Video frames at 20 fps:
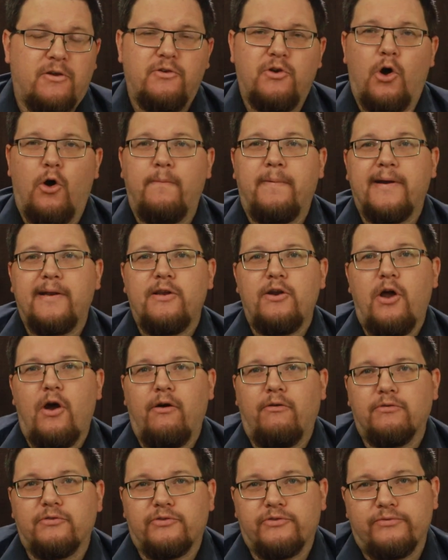nobody
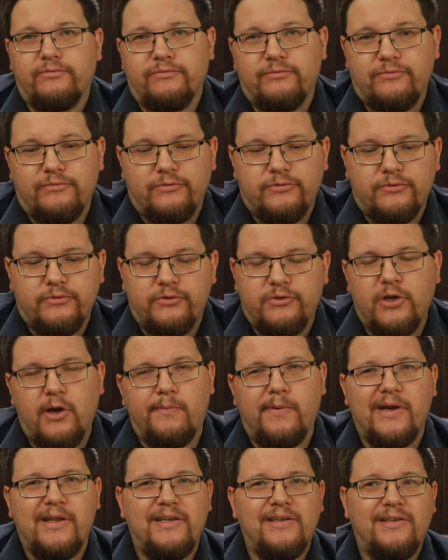knows.
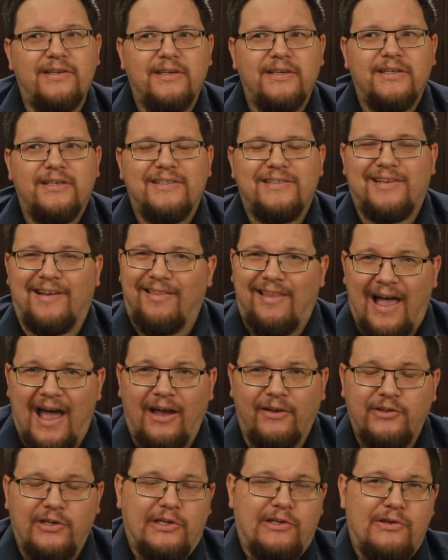Nobody is
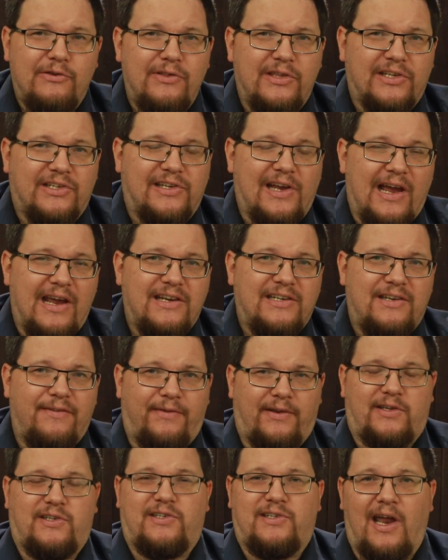allowed to do the
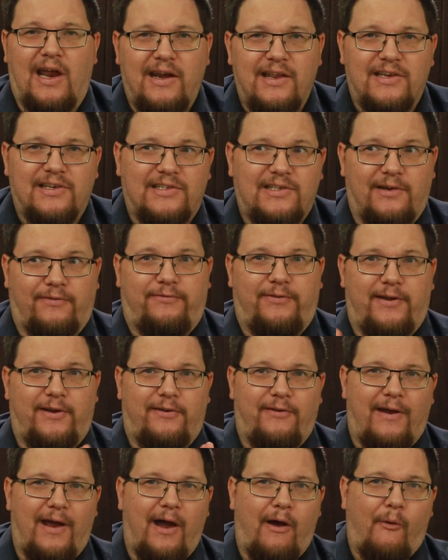scientific studies to
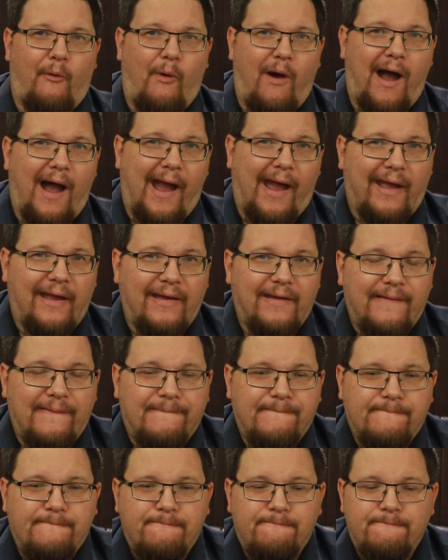figure out why.
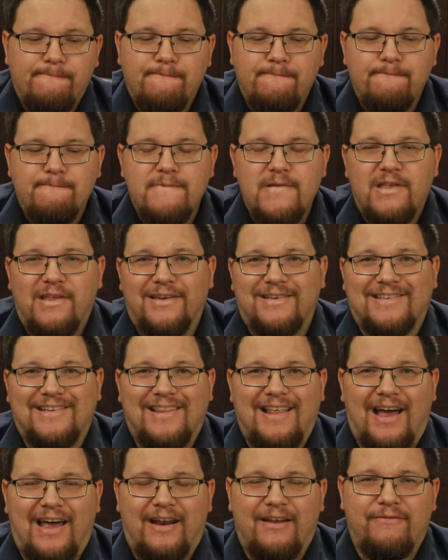There's
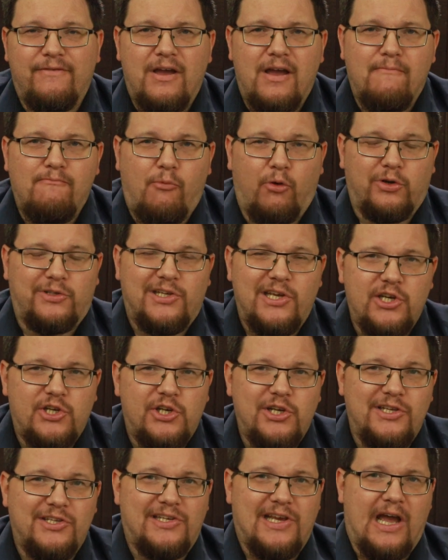a lot of
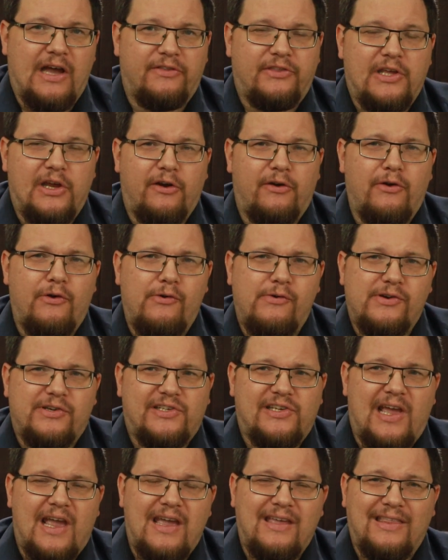morticians out there who are
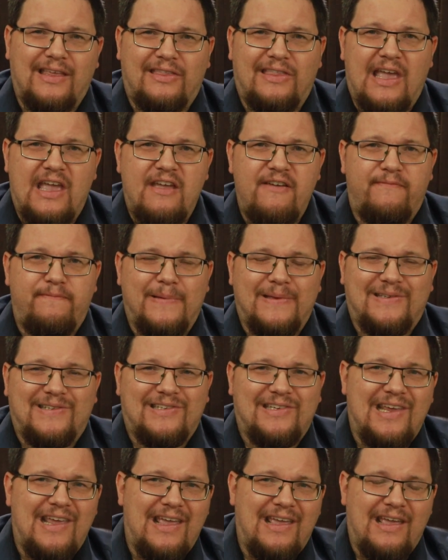saying that they've been
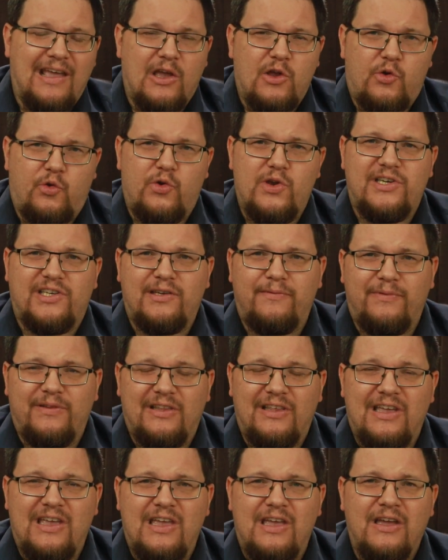seeing
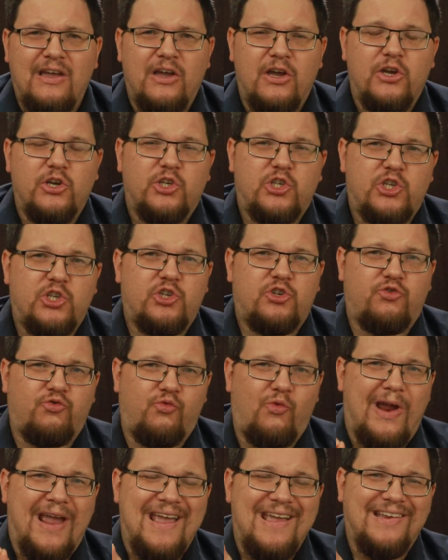increasingly
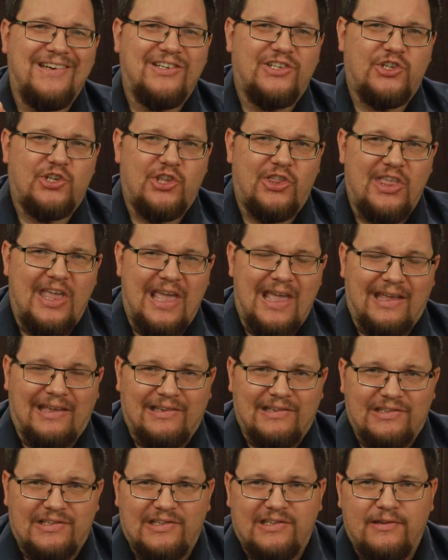strange
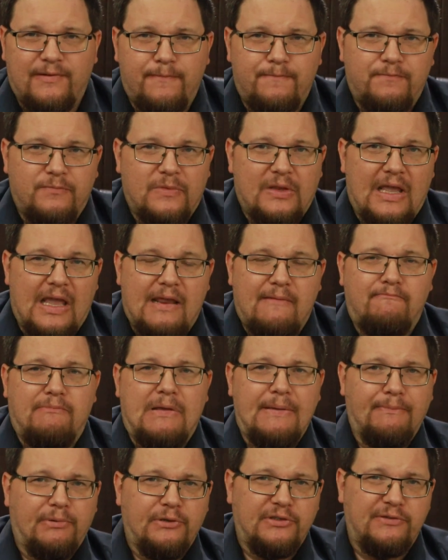things in
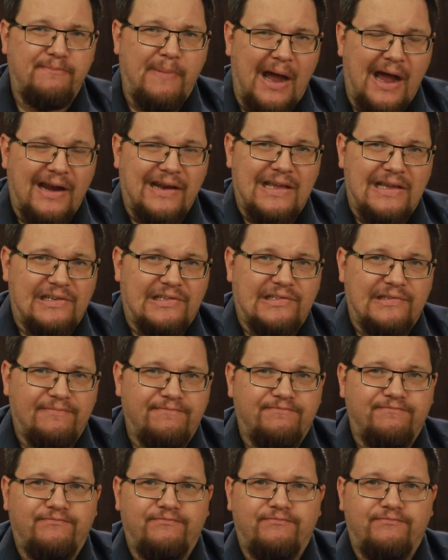people's bodies.